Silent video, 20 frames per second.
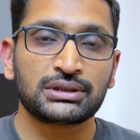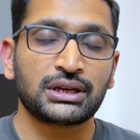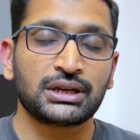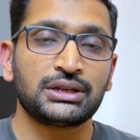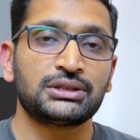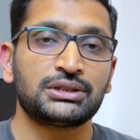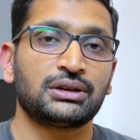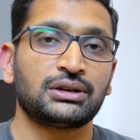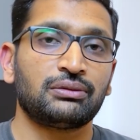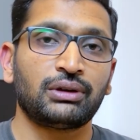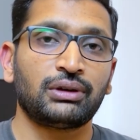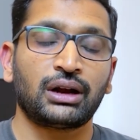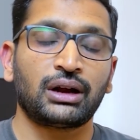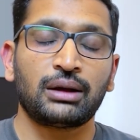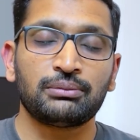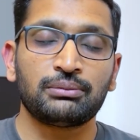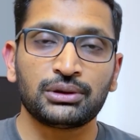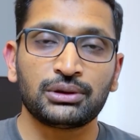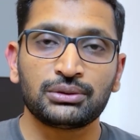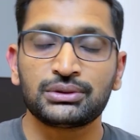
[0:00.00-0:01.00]
session where
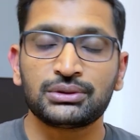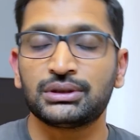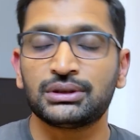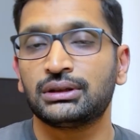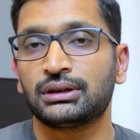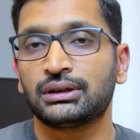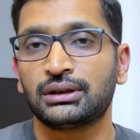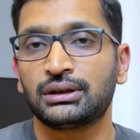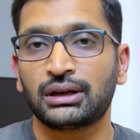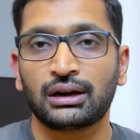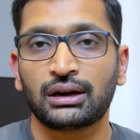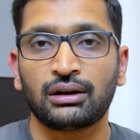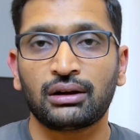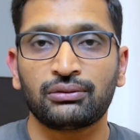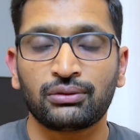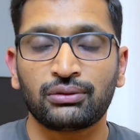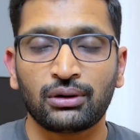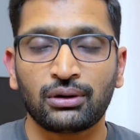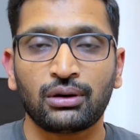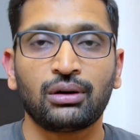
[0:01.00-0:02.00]
I'm using the
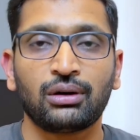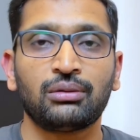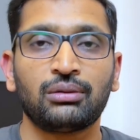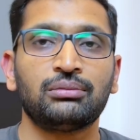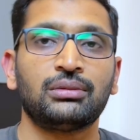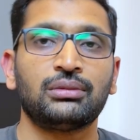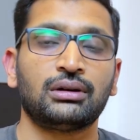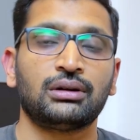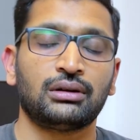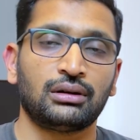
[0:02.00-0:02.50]
Terraform,